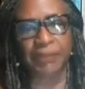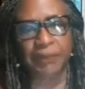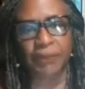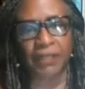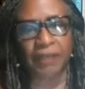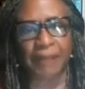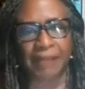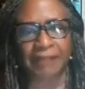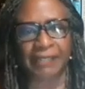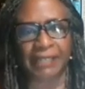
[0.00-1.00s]
bit
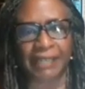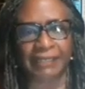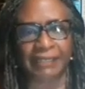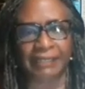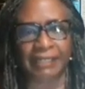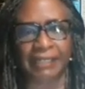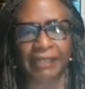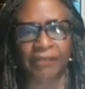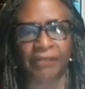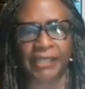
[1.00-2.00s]
about that and
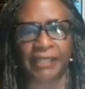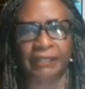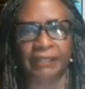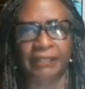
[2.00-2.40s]
how that